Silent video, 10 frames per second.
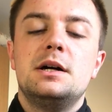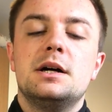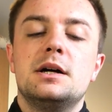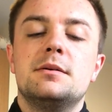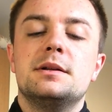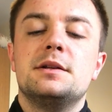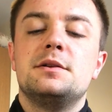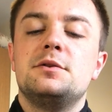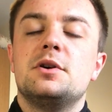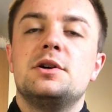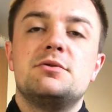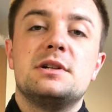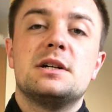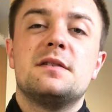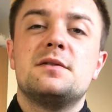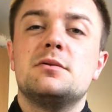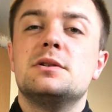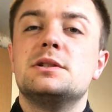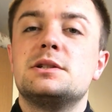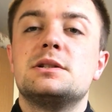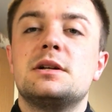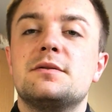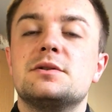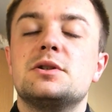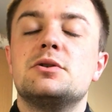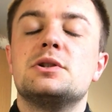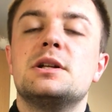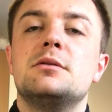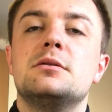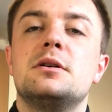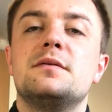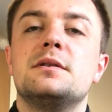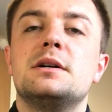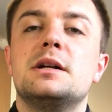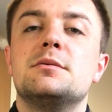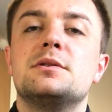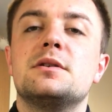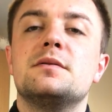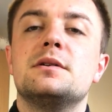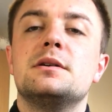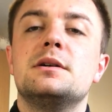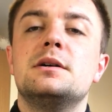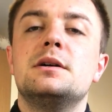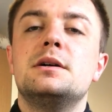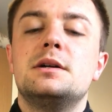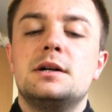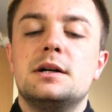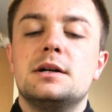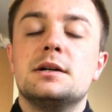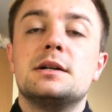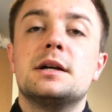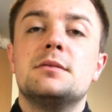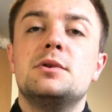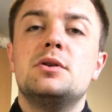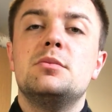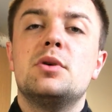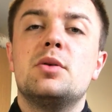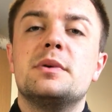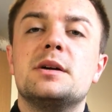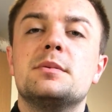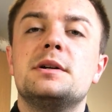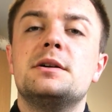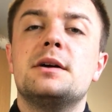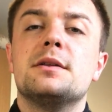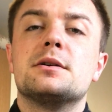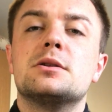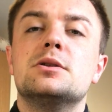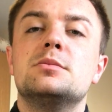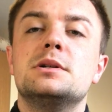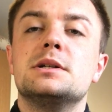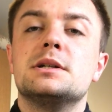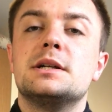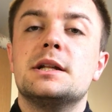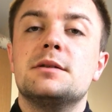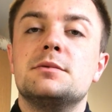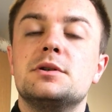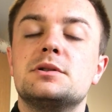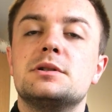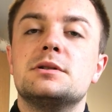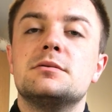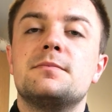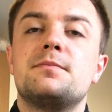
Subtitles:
and then to enjoy a drink afterwards, have a social element of it, and get them knowing more people in and around the club, and get them used to